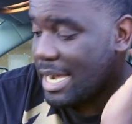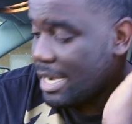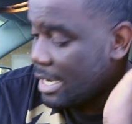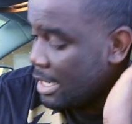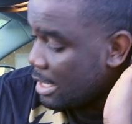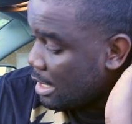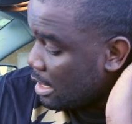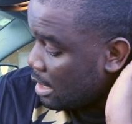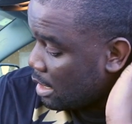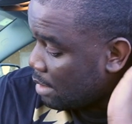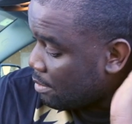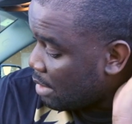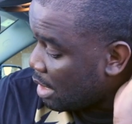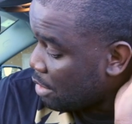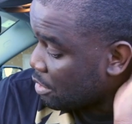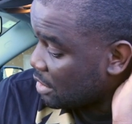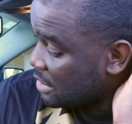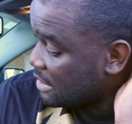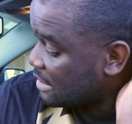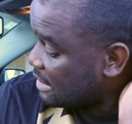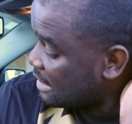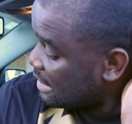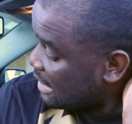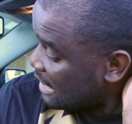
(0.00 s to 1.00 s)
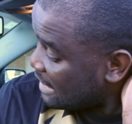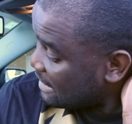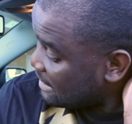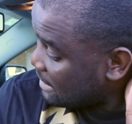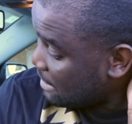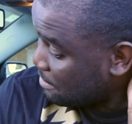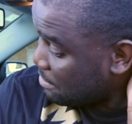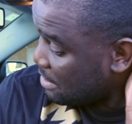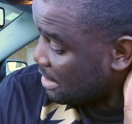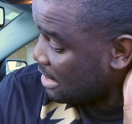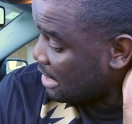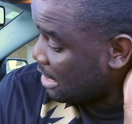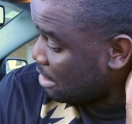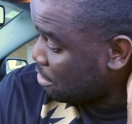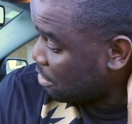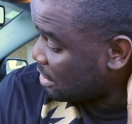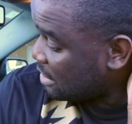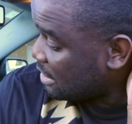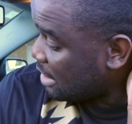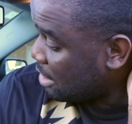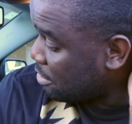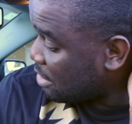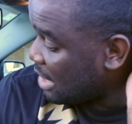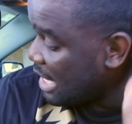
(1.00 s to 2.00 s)
Um, I wish that's something I
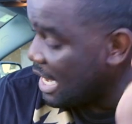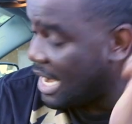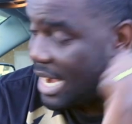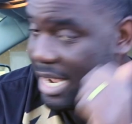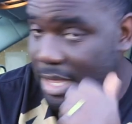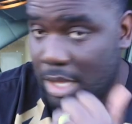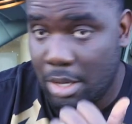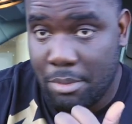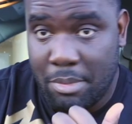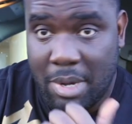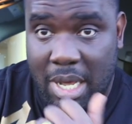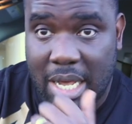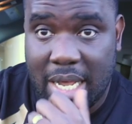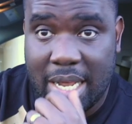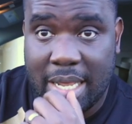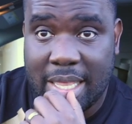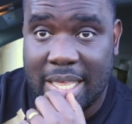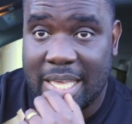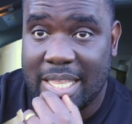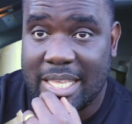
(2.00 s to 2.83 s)
wish I would have had on mine.